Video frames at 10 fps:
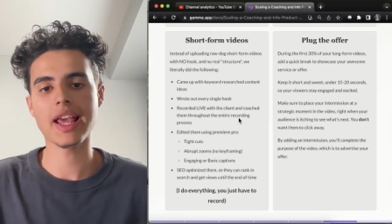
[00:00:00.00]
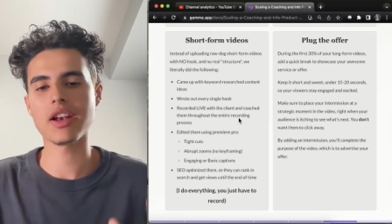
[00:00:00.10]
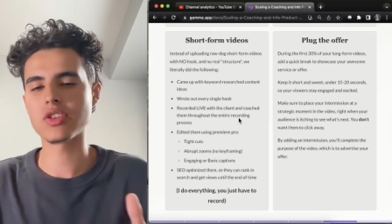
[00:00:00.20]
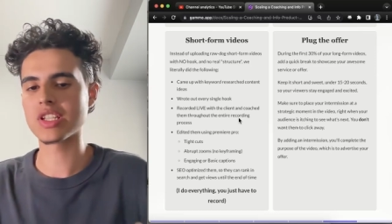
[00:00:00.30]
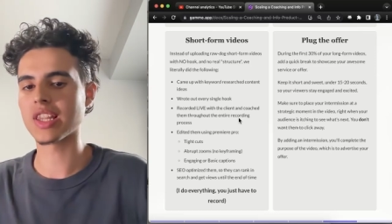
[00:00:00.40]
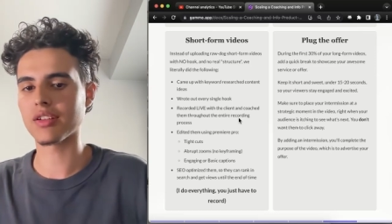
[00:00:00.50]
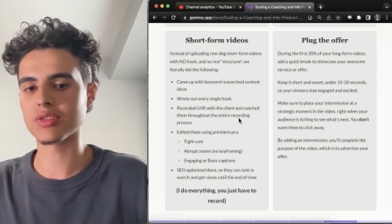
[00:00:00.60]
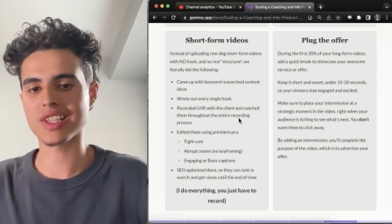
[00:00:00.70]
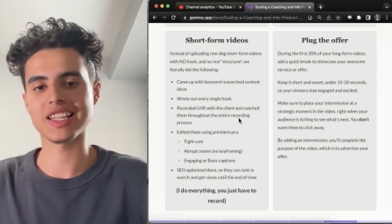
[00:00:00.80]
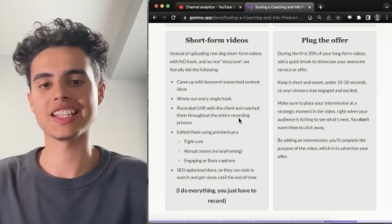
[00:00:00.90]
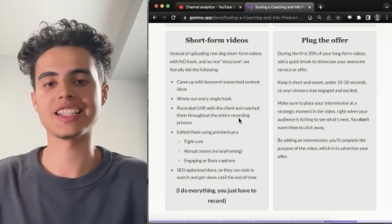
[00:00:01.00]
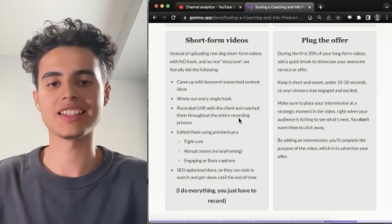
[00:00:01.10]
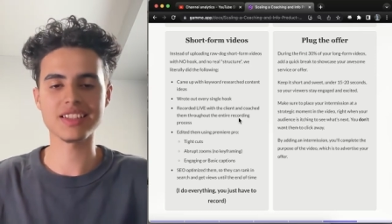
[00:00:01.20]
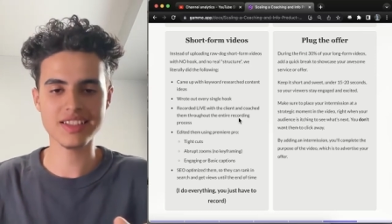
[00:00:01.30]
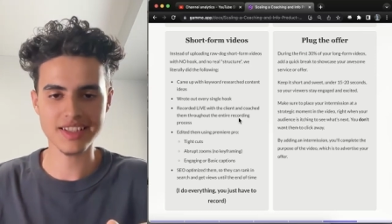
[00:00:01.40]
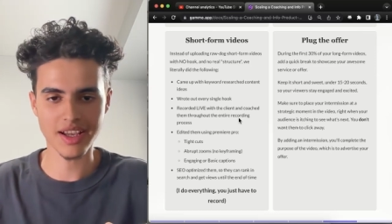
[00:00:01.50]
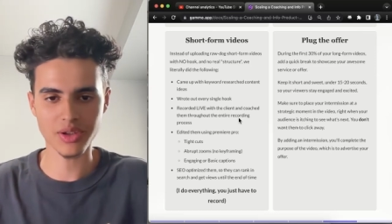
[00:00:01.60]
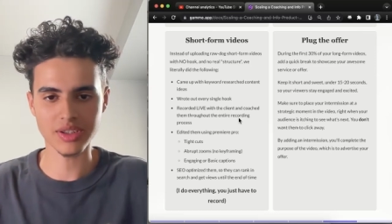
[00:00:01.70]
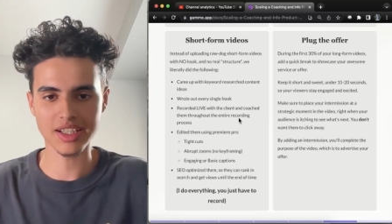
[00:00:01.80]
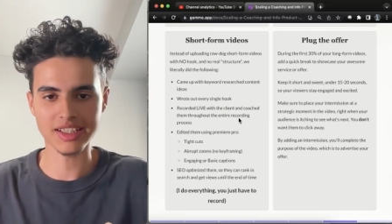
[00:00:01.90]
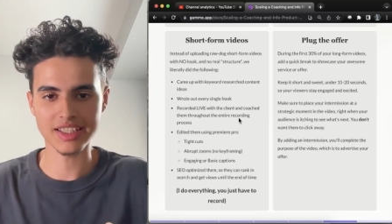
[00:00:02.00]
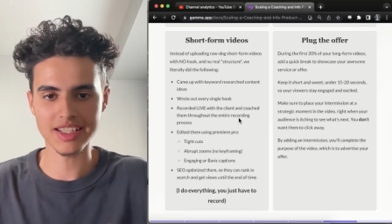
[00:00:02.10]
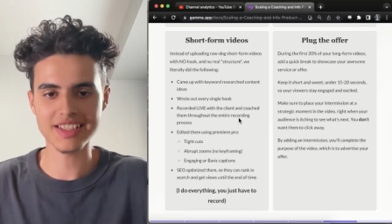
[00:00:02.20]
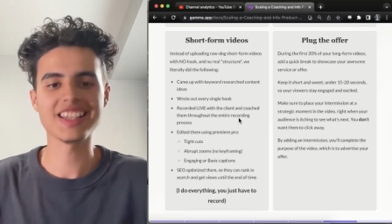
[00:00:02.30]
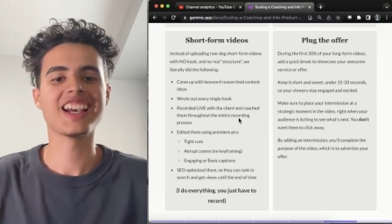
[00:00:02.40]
energy levels and they didn't sound like this.